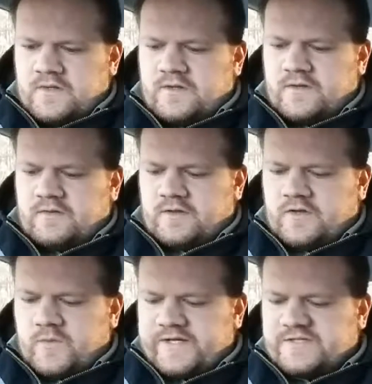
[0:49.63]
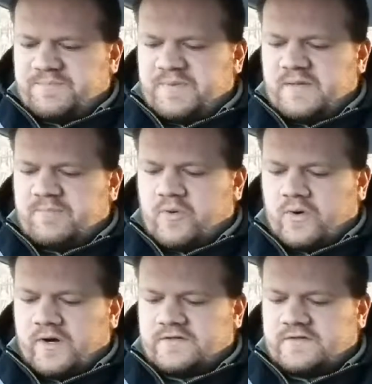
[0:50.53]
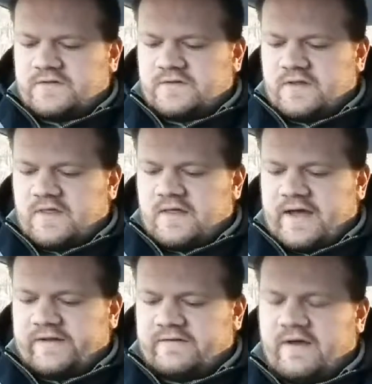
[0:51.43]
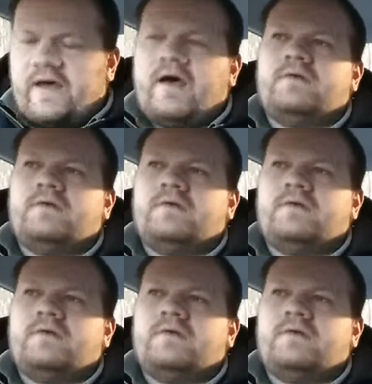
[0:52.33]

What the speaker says: the USB port that